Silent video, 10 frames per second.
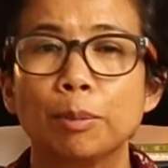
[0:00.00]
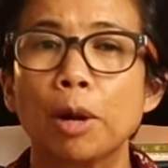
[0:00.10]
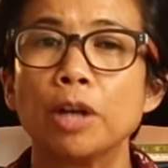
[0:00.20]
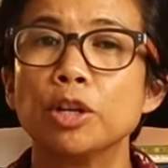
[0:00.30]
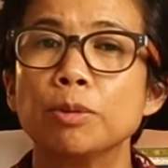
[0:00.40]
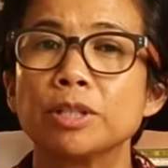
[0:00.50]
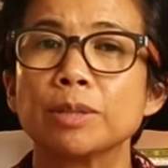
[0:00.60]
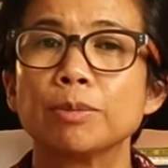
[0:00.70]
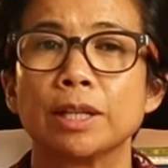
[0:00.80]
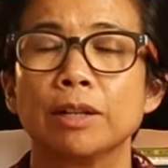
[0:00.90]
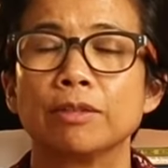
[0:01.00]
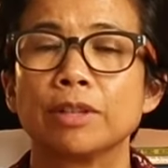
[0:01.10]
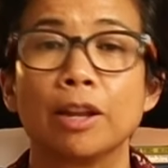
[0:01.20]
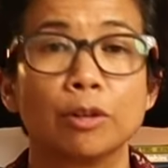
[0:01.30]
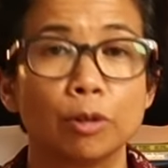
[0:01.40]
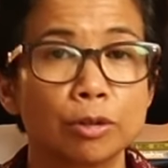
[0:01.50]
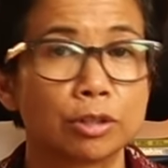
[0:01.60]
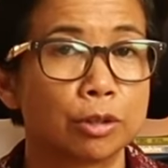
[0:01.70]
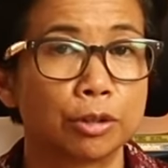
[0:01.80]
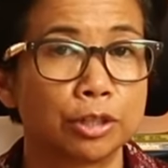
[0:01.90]
fibroadenomas themselves are not
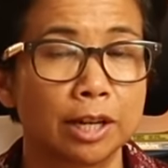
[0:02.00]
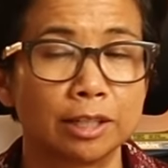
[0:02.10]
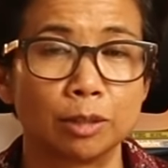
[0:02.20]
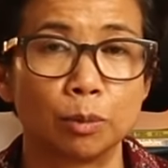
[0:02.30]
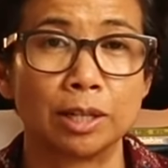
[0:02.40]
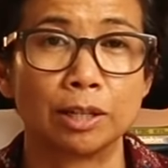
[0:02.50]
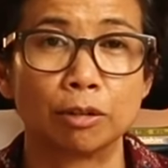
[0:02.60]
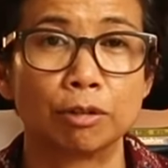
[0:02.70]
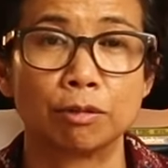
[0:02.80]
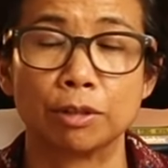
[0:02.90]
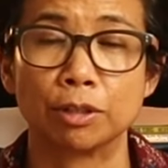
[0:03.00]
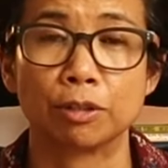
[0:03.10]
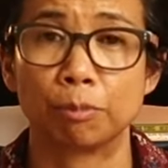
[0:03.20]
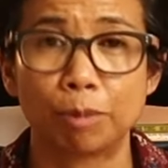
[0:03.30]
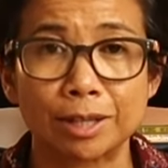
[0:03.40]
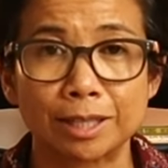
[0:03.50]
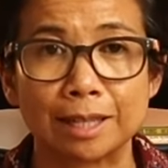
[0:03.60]
associated with an increased risk of breast